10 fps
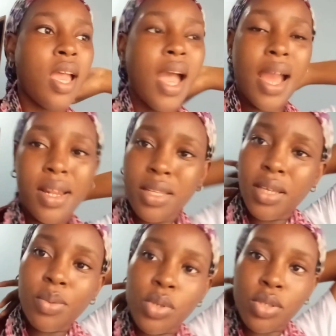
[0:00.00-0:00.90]
I didn't think
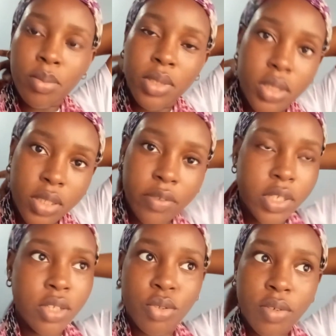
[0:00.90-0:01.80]
it was something severe
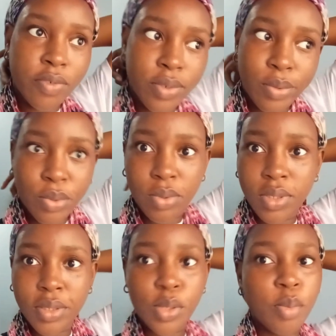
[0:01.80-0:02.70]
enough for Google
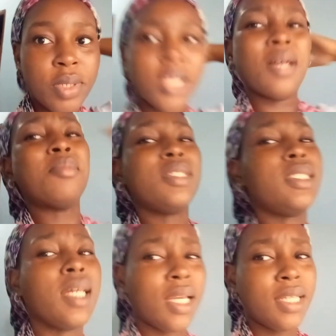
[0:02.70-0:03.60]
to tell me that I'm
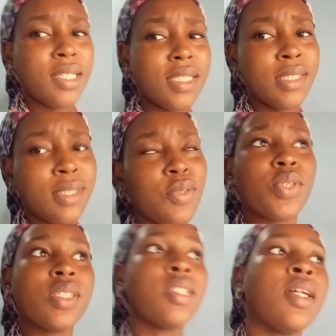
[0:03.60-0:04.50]
dying. You
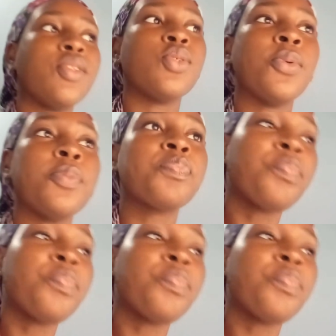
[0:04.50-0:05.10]
understand? So